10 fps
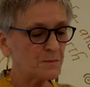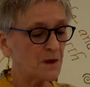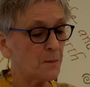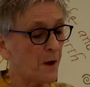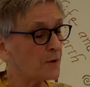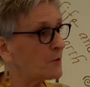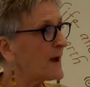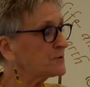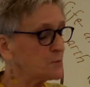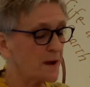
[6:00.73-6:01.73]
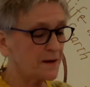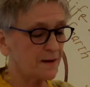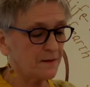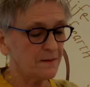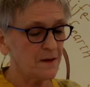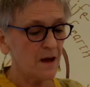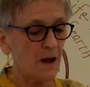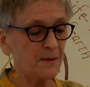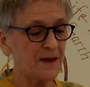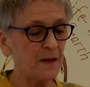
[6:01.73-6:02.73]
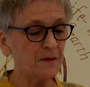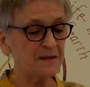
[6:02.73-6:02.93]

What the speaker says: Upon graduating, I became an